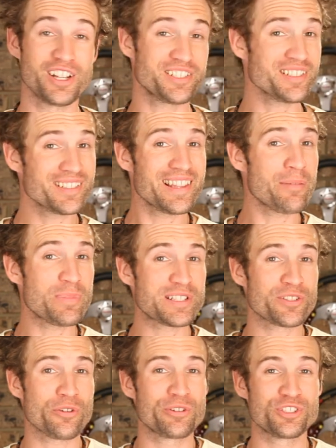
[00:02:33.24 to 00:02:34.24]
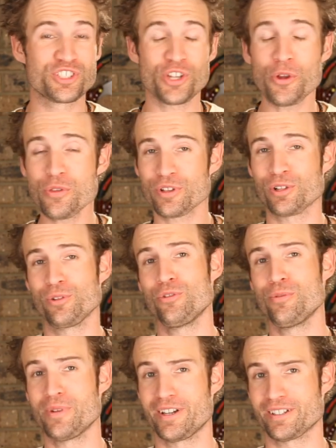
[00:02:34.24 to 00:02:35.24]
I just said that bit so I could show you the
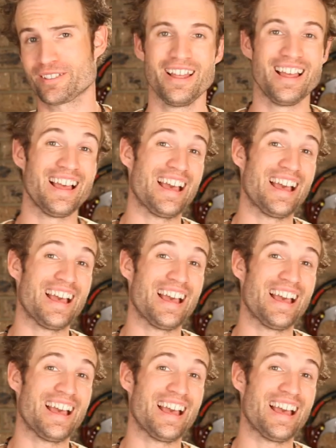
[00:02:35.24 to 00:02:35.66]
claw marks.